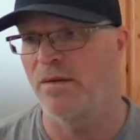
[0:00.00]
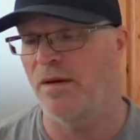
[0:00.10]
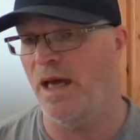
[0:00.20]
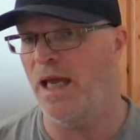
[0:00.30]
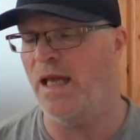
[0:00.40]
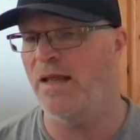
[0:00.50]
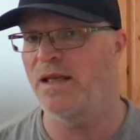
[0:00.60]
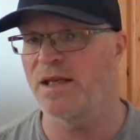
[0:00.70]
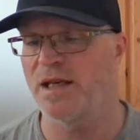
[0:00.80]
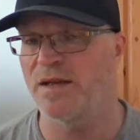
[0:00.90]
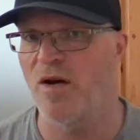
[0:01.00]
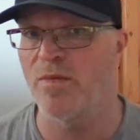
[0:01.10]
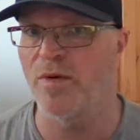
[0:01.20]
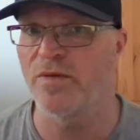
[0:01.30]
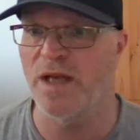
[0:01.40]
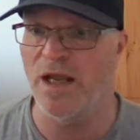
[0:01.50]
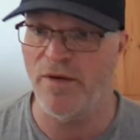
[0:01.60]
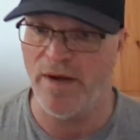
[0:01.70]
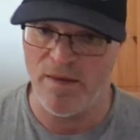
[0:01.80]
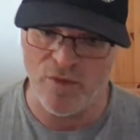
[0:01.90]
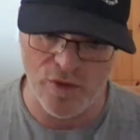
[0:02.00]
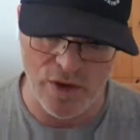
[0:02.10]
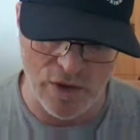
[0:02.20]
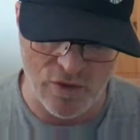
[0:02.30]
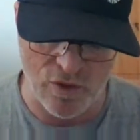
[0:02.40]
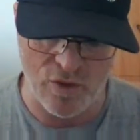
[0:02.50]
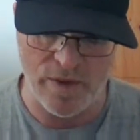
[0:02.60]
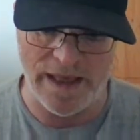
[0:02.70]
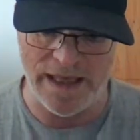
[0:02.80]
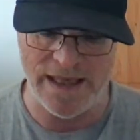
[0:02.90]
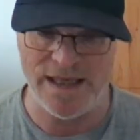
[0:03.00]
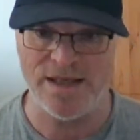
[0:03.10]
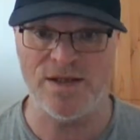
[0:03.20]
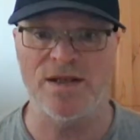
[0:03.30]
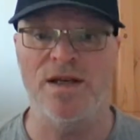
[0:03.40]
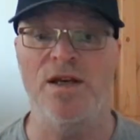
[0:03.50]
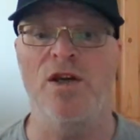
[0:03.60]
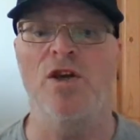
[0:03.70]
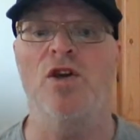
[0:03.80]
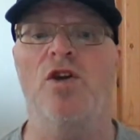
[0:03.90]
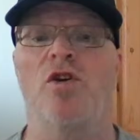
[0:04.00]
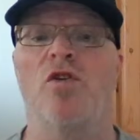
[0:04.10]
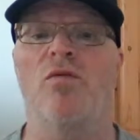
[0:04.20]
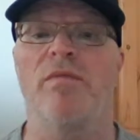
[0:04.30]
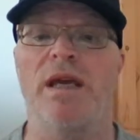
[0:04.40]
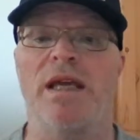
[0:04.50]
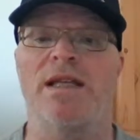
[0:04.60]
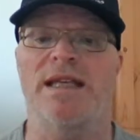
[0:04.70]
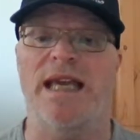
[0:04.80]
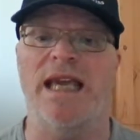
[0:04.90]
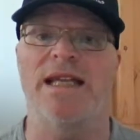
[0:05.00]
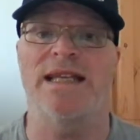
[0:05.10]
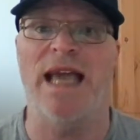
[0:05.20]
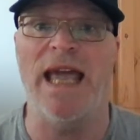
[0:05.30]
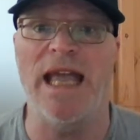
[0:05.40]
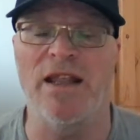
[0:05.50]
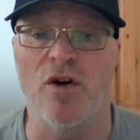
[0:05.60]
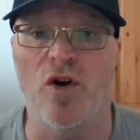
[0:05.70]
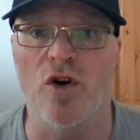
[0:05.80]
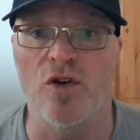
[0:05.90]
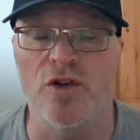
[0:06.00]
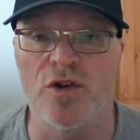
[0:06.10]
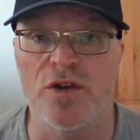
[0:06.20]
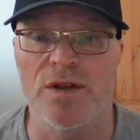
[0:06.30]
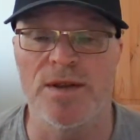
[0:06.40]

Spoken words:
Okay, in this example of 10 grand, what you do is you meet it head on.